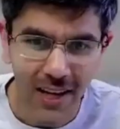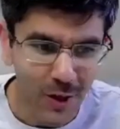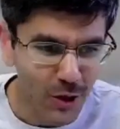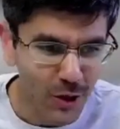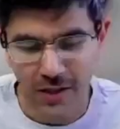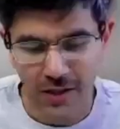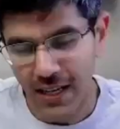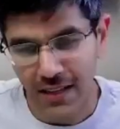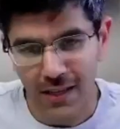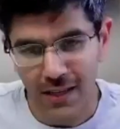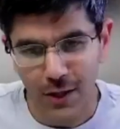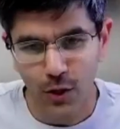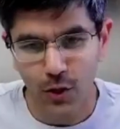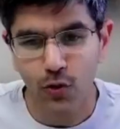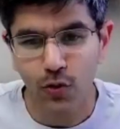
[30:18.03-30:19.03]
you should send
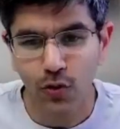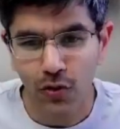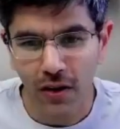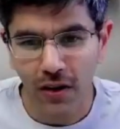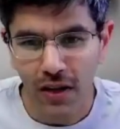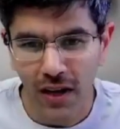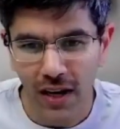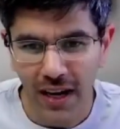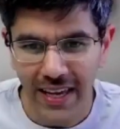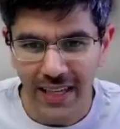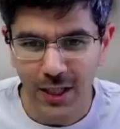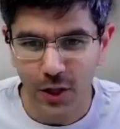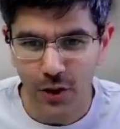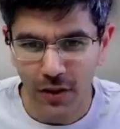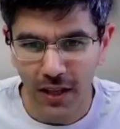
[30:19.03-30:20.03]
these 2
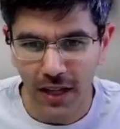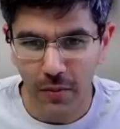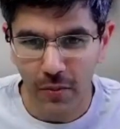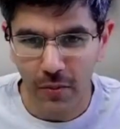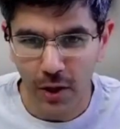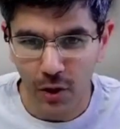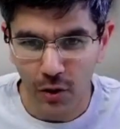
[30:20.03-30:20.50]
links to them